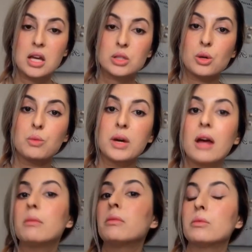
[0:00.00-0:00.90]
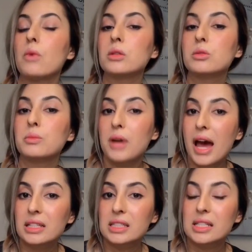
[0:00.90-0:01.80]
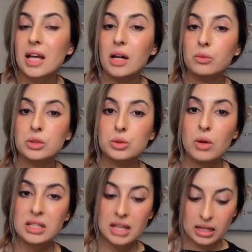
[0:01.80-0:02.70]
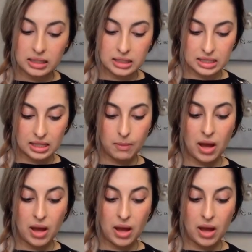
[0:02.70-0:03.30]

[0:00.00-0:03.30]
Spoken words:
So when I want to practice, I will do exactly the same.